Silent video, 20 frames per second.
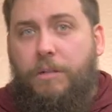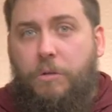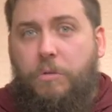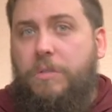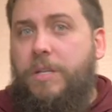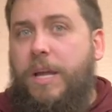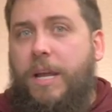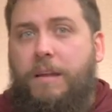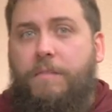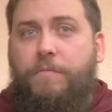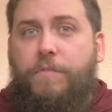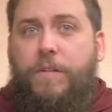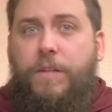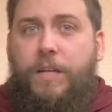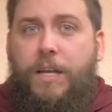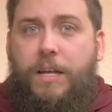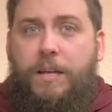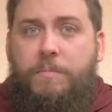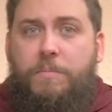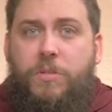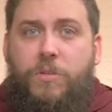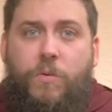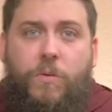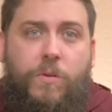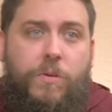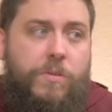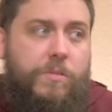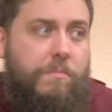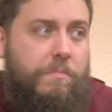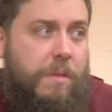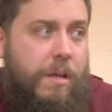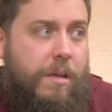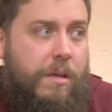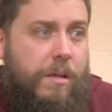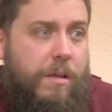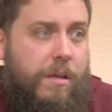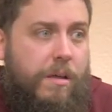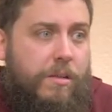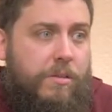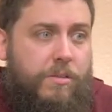lose a handful of games? Or
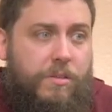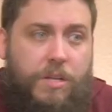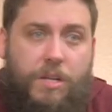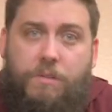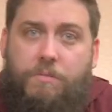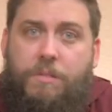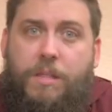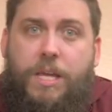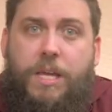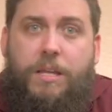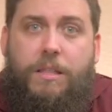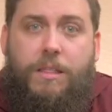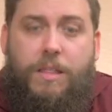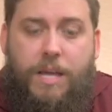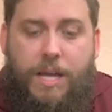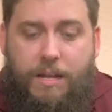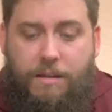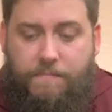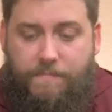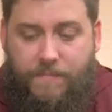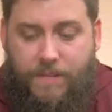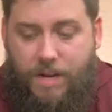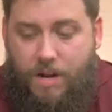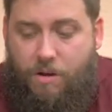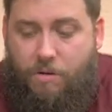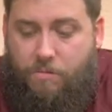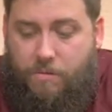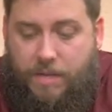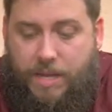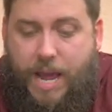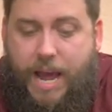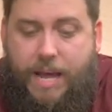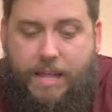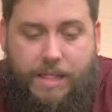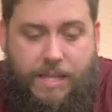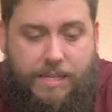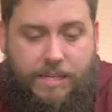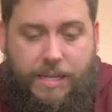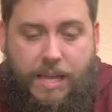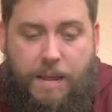do you think that, yeah,
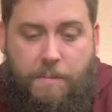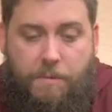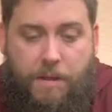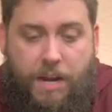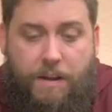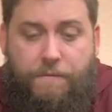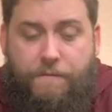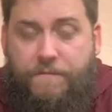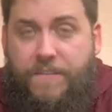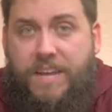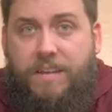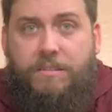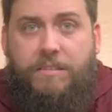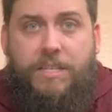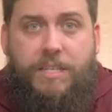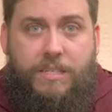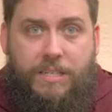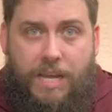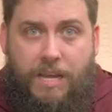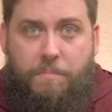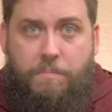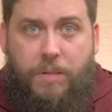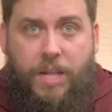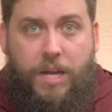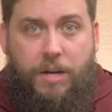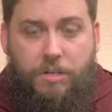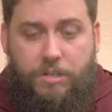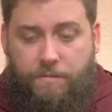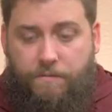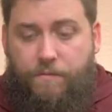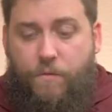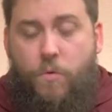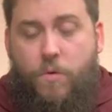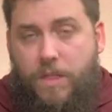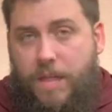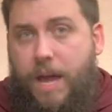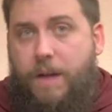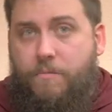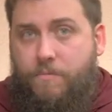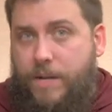this game kind of fails at 10 players for
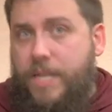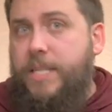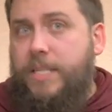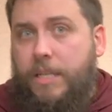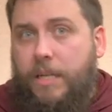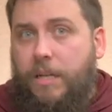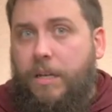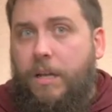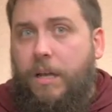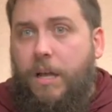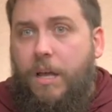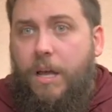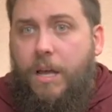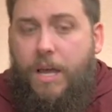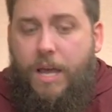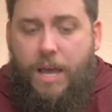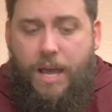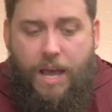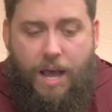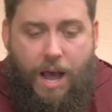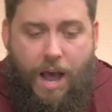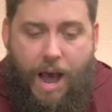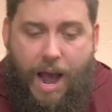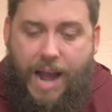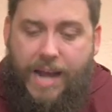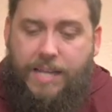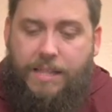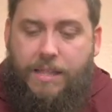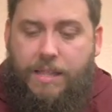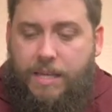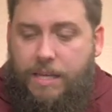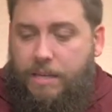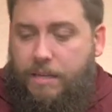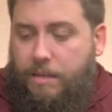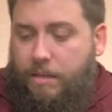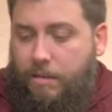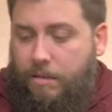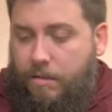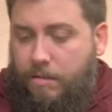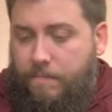that reason? I think